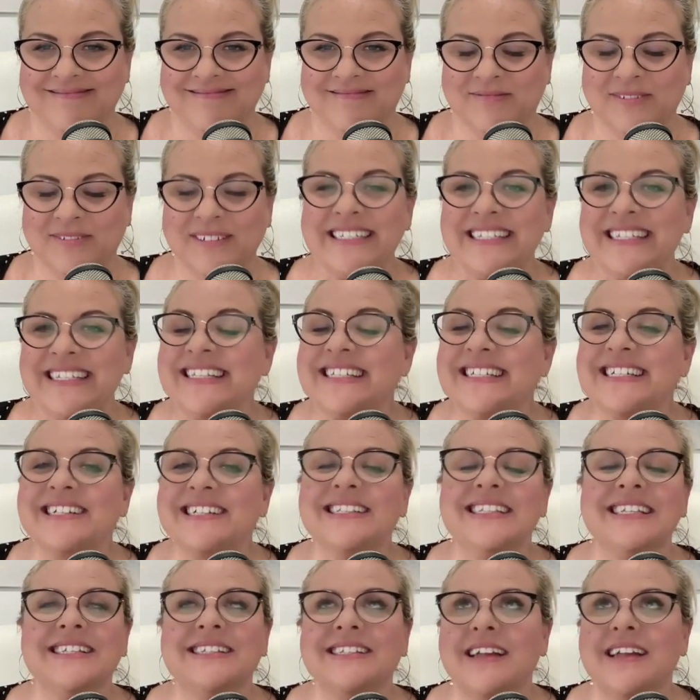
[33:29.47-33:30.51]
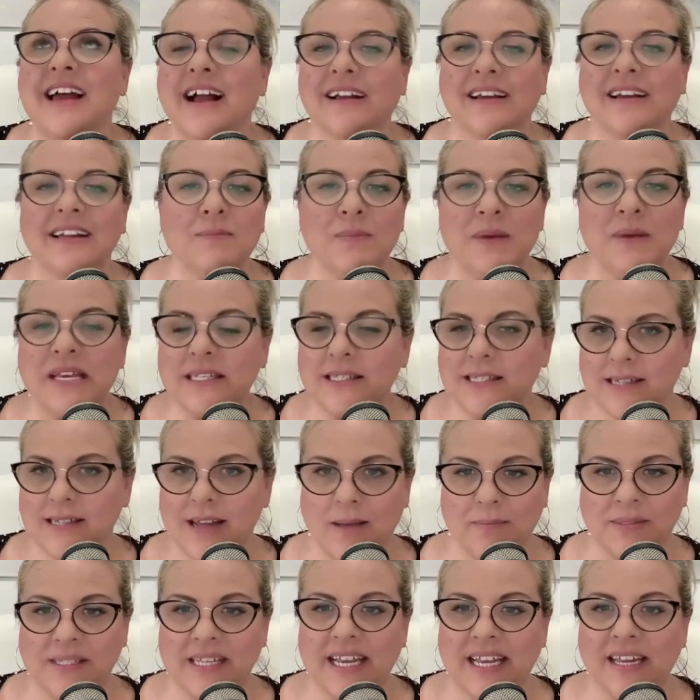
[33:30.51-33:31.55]
Resistance is not going to be a
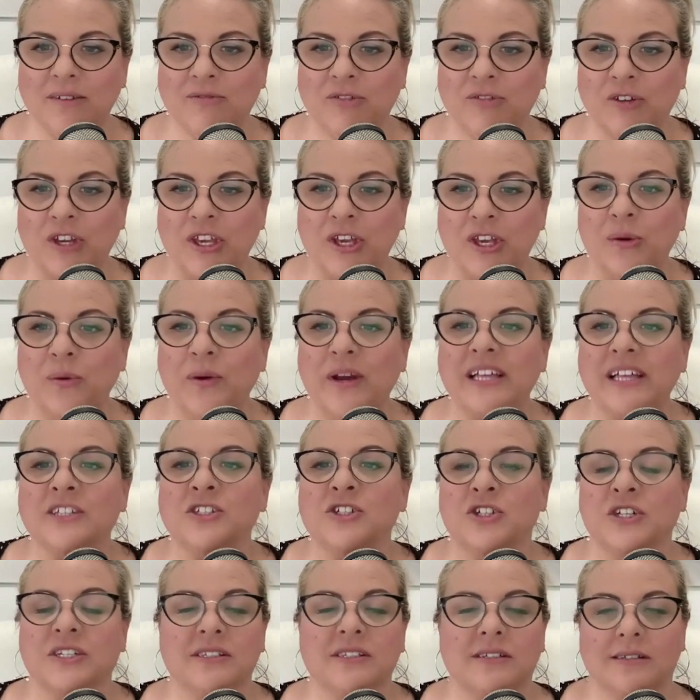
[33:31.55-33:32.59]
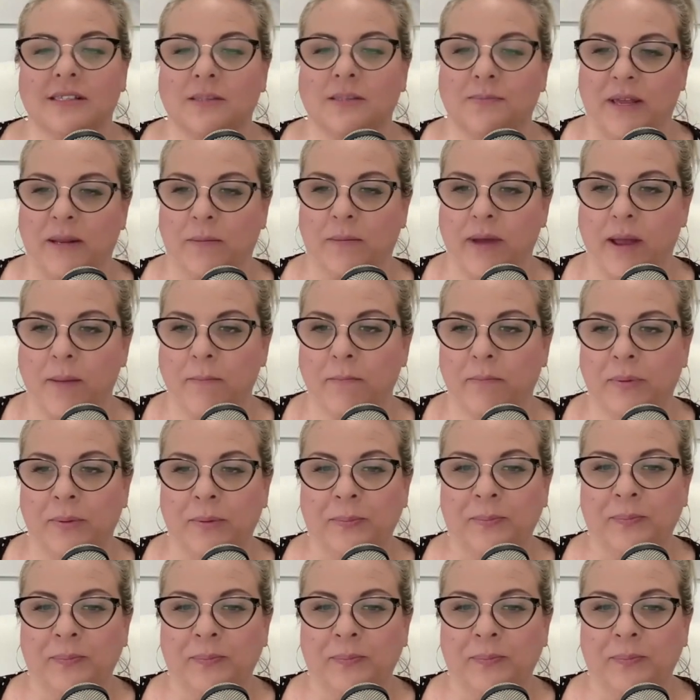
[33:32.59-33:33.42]
stop sign for you. It's just a speed bump.